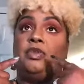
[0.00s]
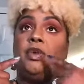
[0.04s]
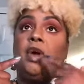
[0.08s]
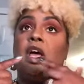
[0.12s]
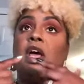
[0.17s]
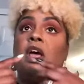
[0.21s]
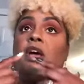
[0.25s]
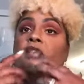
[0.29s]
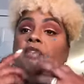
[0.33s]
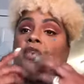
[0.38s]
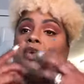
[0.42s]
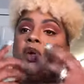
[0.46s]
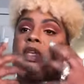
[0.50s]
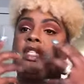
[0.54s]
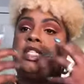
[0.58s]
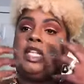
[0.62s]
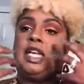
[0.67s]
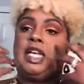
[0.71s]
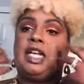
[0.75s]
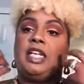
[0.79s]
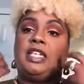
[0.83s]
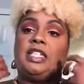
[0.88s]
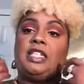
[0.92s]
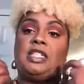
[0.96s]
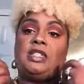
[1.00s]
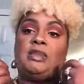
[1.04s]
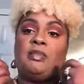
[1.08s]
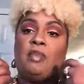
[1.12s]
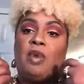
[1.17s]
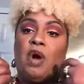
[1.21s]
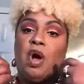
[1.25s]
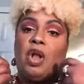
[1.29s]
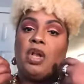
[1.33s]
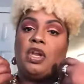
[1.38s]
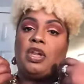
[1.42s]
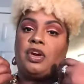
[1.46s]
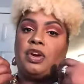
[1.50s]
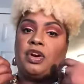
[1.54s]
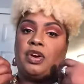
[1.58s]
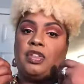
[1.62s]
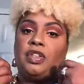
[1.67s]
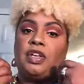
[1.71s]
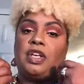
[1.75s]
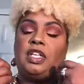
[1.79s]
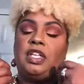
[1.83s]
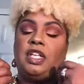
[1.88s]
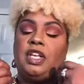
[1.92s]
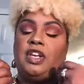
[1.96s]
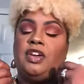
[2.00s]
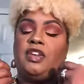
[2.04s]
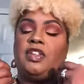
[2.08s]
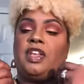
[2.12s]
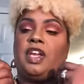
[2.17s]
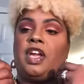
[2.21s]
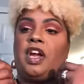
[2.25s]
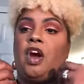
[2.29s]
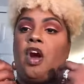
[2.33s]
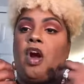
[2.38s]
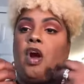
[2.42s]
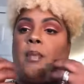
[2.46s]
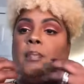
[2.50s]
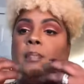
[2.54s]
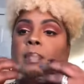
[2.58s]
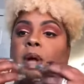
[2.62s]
Of course, they get smaller the cleaner they are.